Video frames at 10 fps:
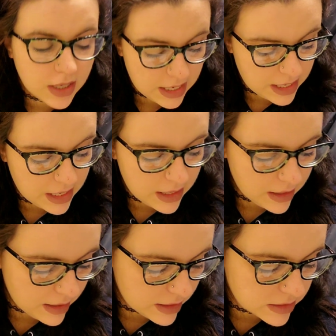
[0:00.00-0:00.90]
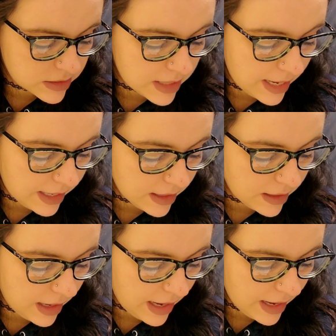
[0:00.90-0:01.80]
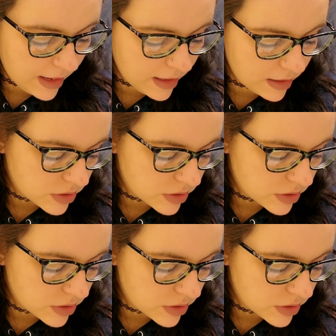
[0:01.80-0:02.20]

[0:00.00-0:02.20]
he is naked and